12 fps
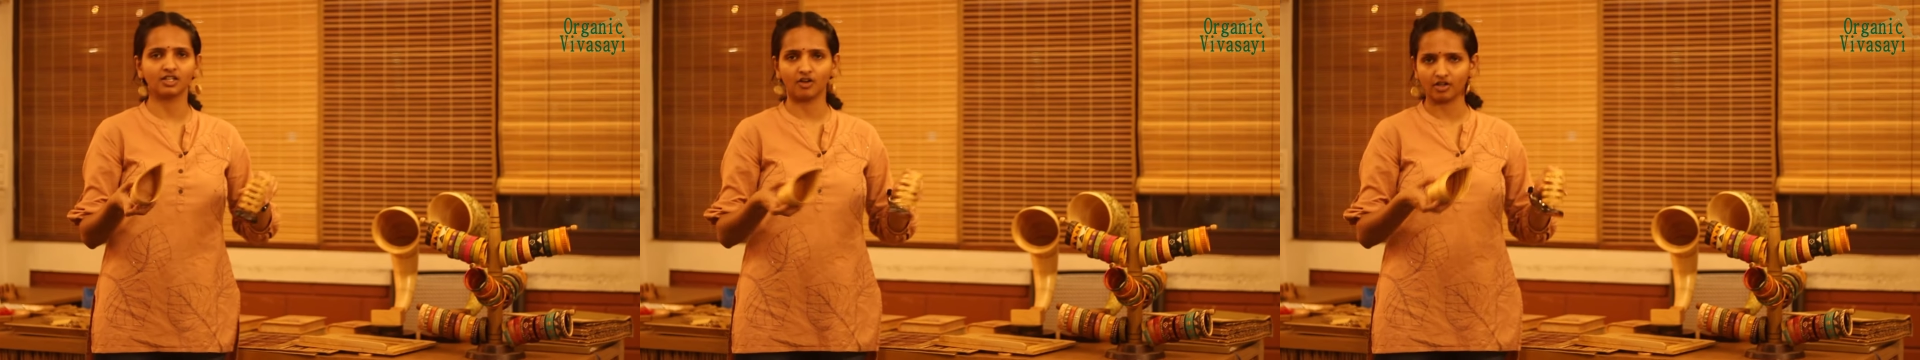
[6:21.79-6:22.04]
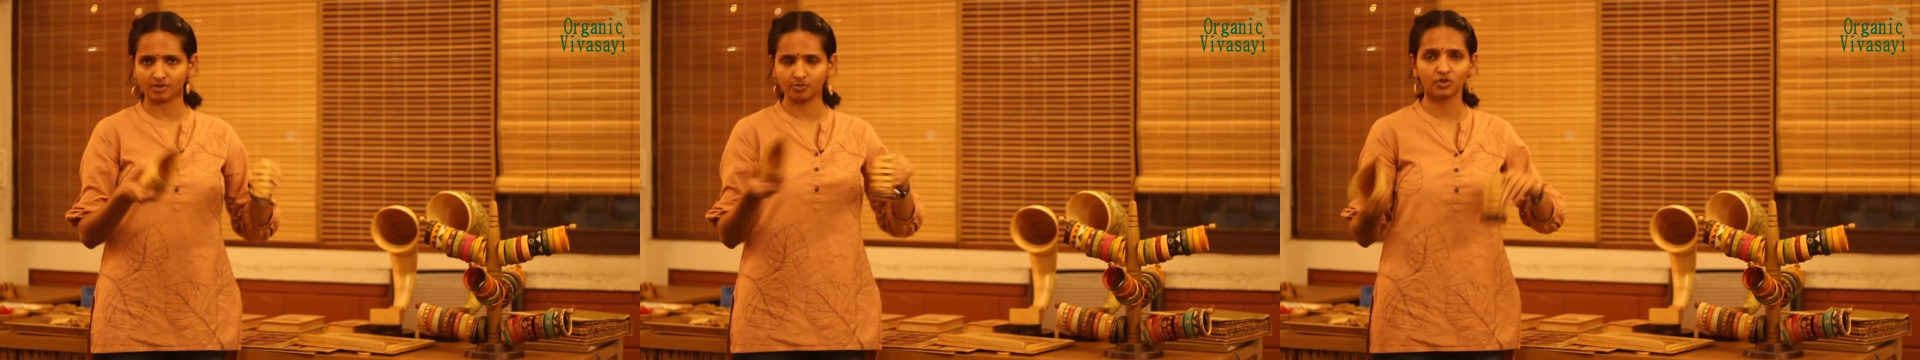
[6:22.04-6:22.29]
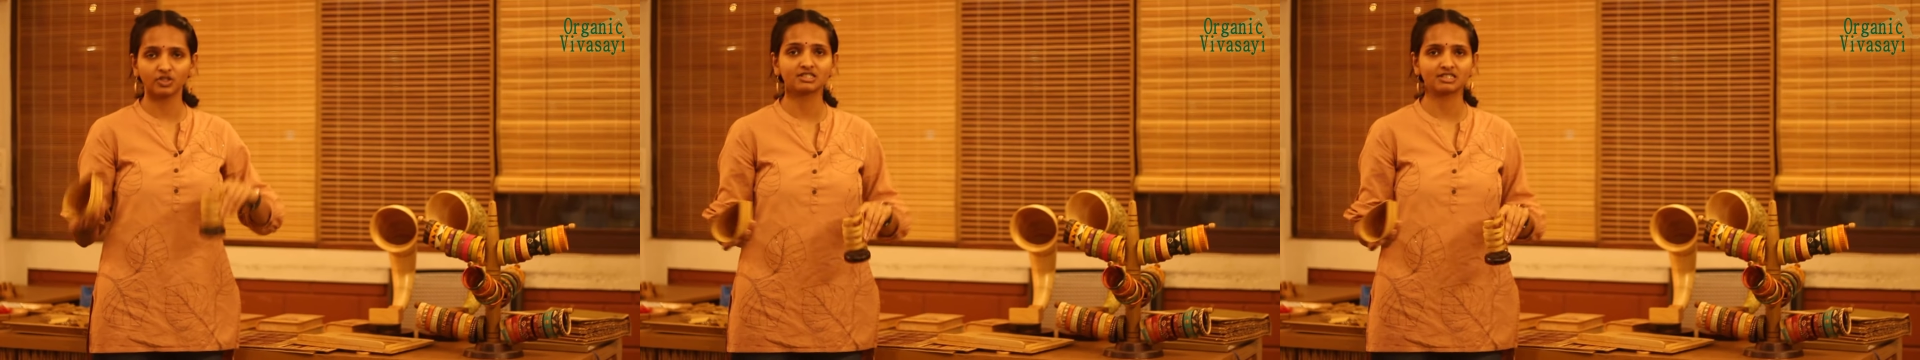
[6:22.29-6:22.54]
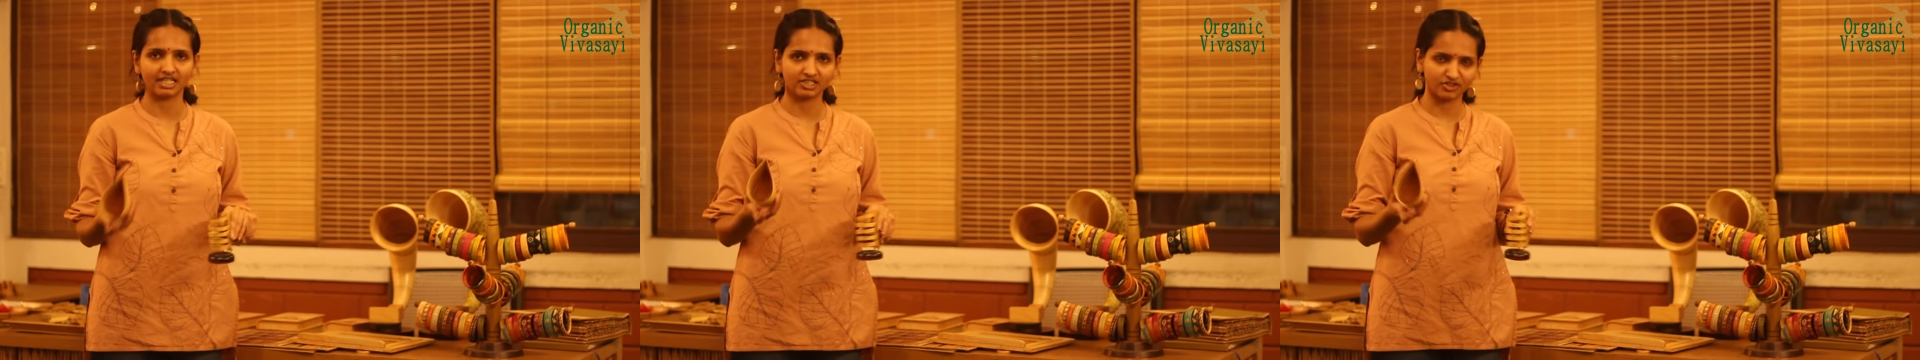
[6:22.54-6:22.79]
lot more
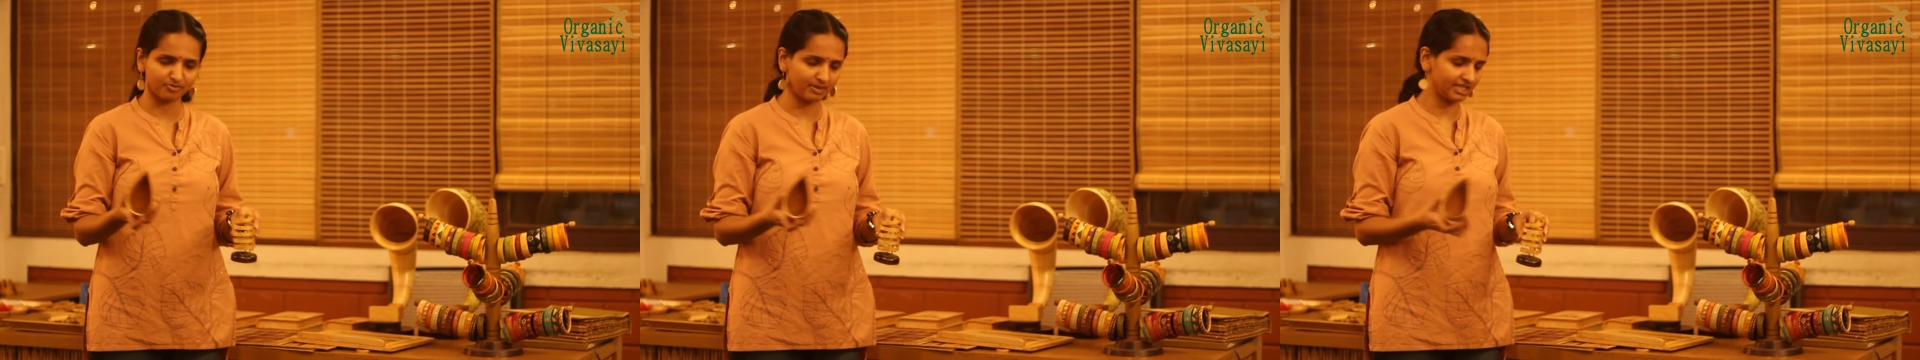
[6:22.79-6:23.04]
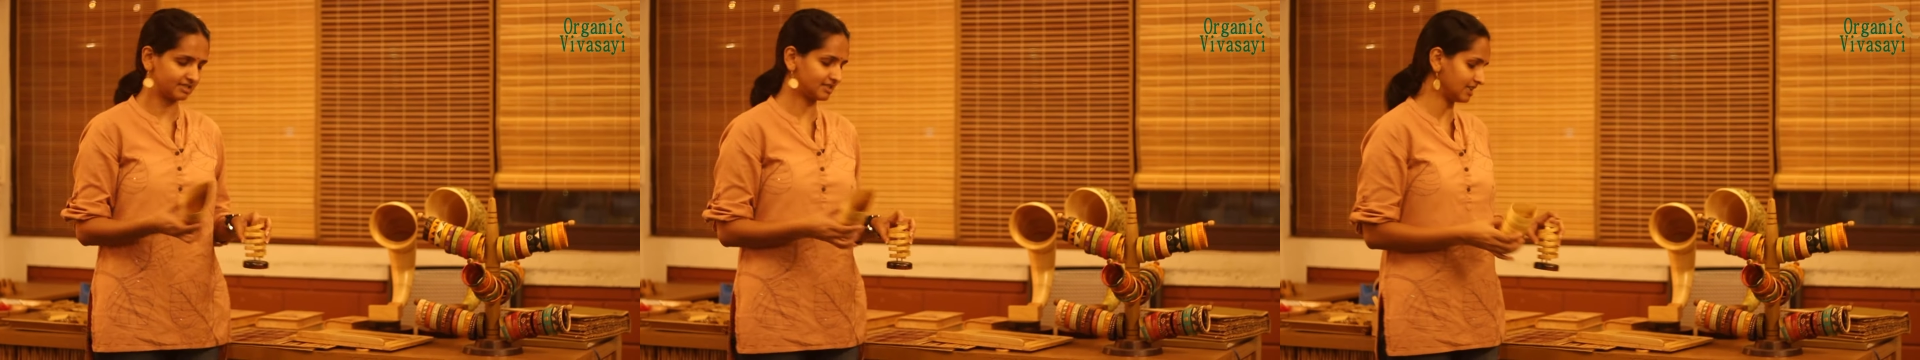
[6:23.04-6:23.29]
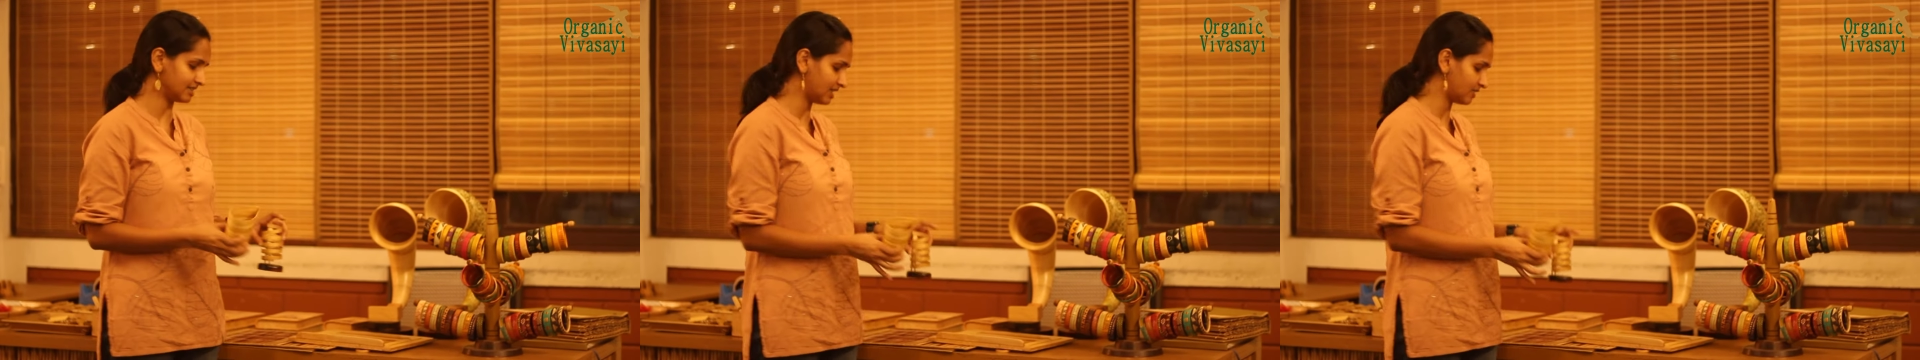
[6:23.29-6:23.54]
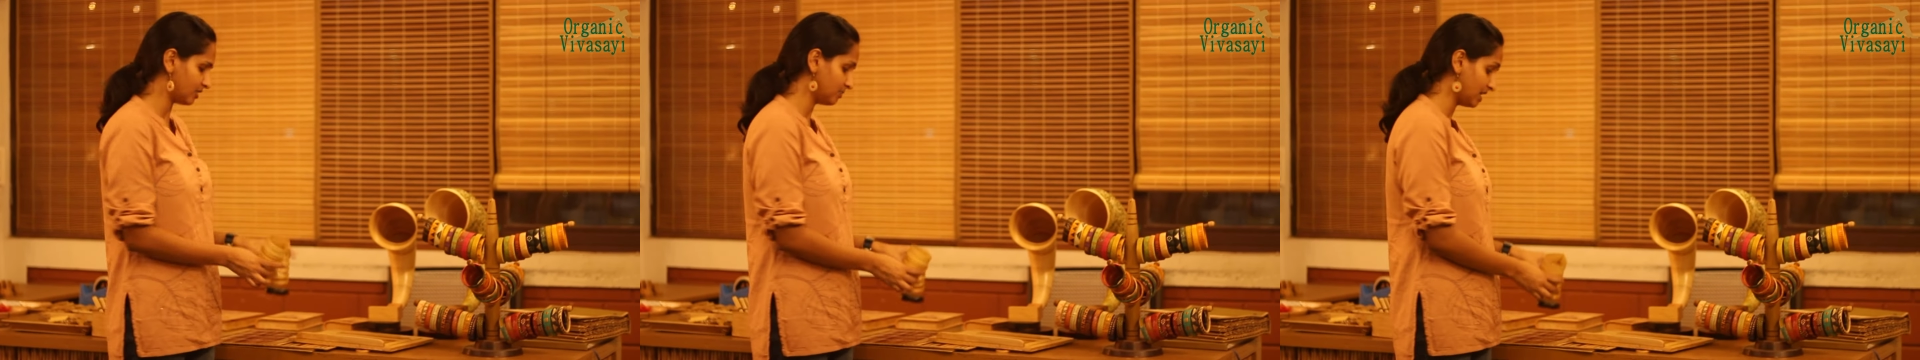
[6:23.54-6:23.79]
designs of pen stands
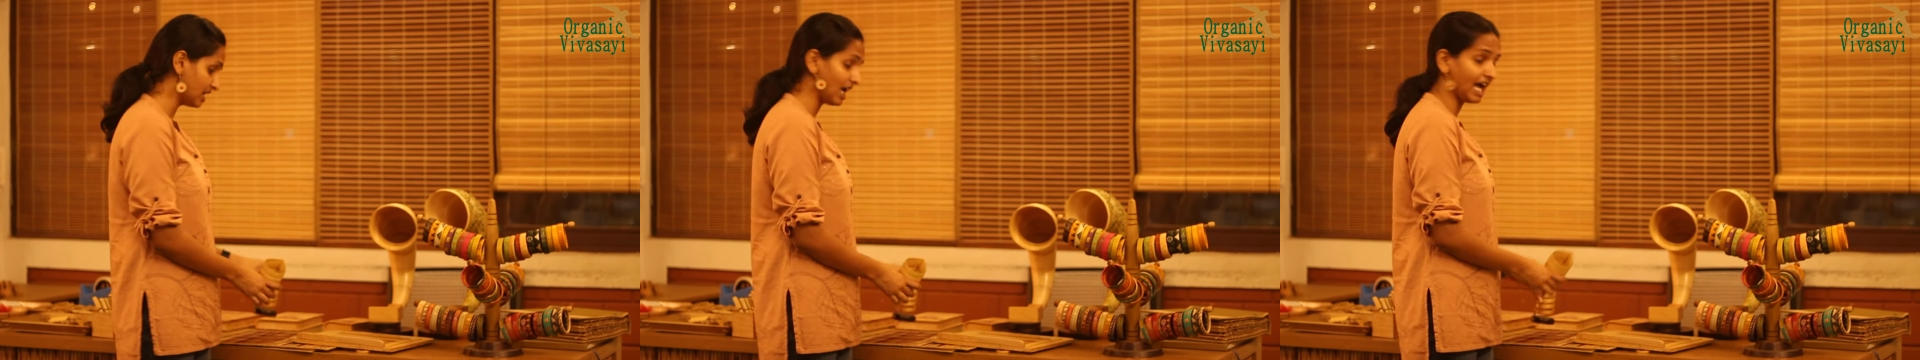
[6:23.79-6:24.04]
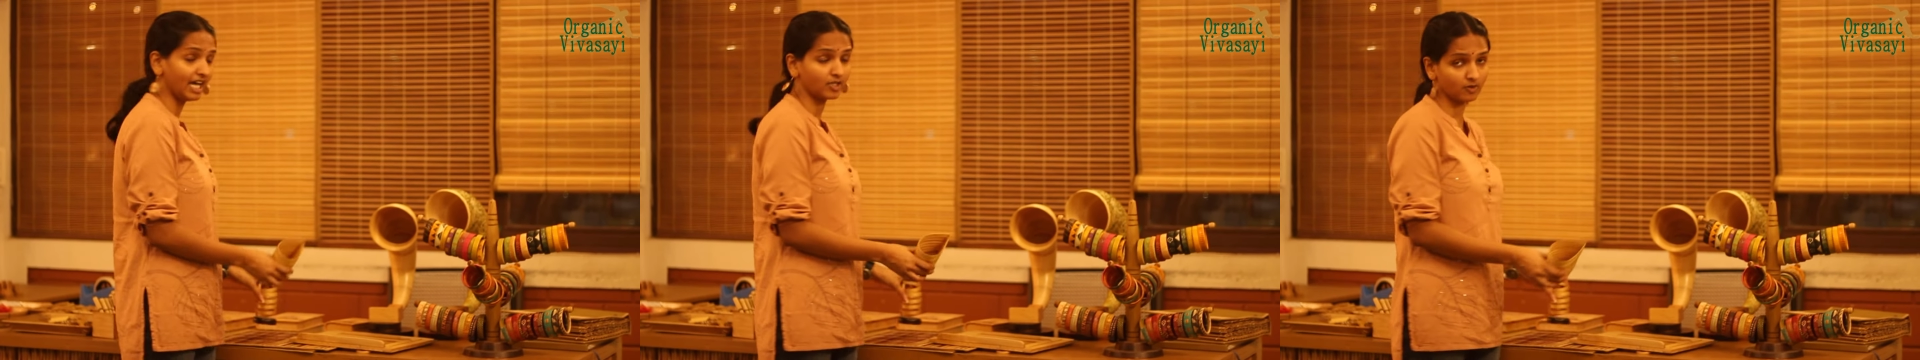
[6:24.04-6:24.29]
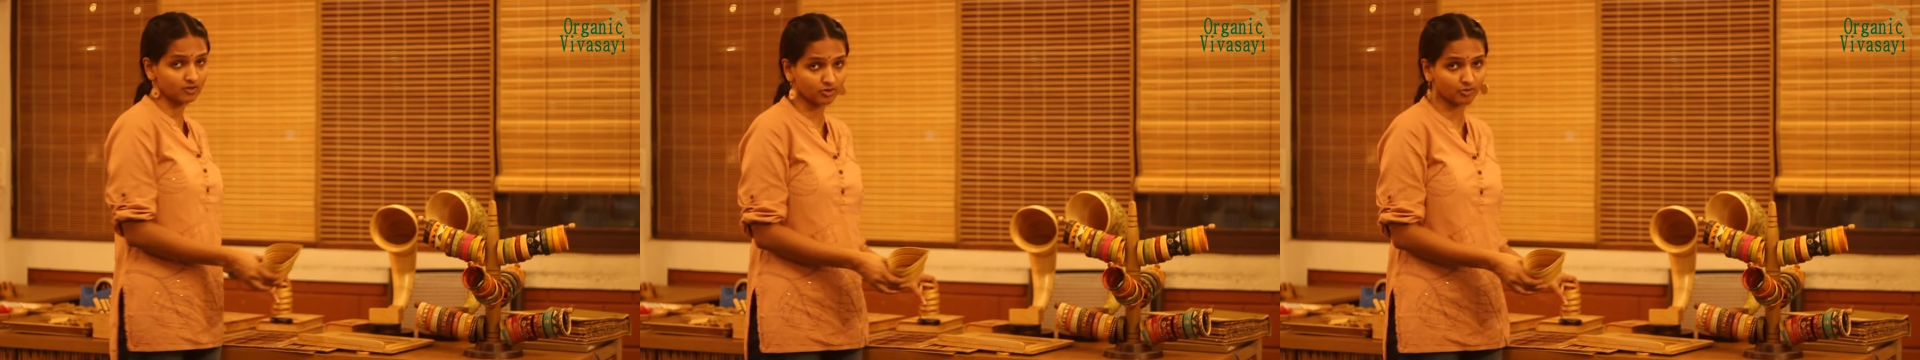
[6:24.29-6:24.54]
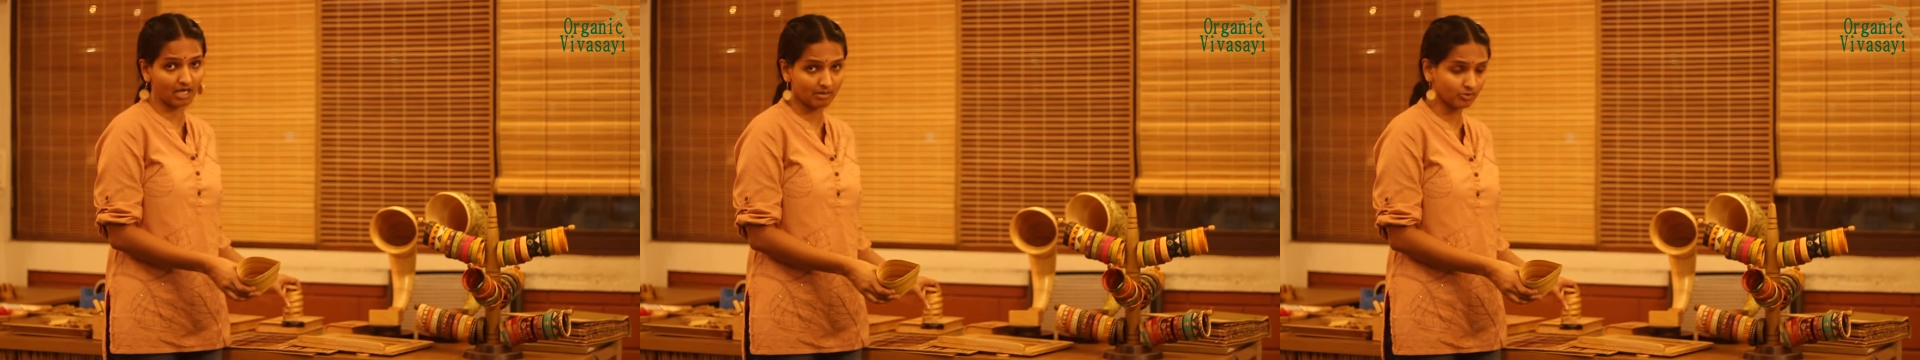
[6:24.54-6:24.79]
that we make, and also
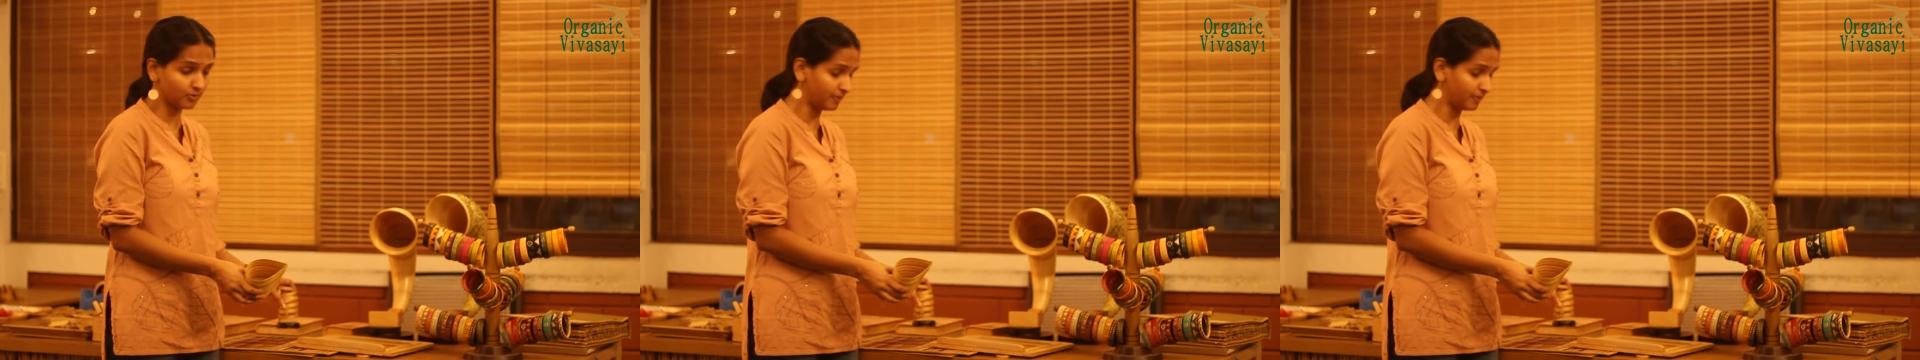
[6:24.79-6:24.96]
bamboo